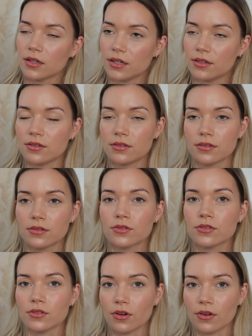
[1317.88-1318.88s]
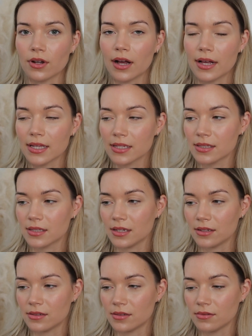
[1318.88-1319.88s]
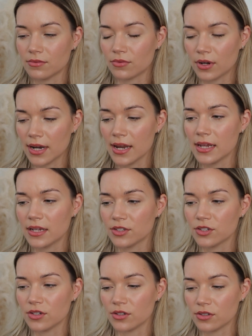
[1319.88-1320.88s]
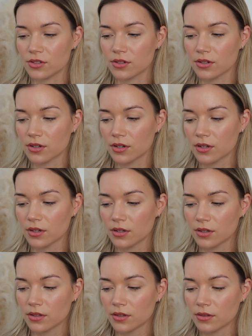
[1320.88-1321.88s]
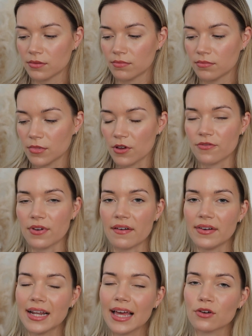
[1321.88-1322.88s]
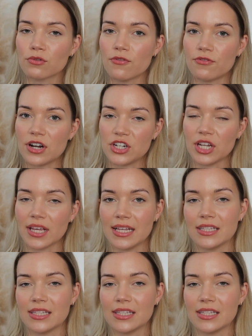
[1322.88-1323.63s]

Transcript: It's so nice. It really is just a very like refreshing,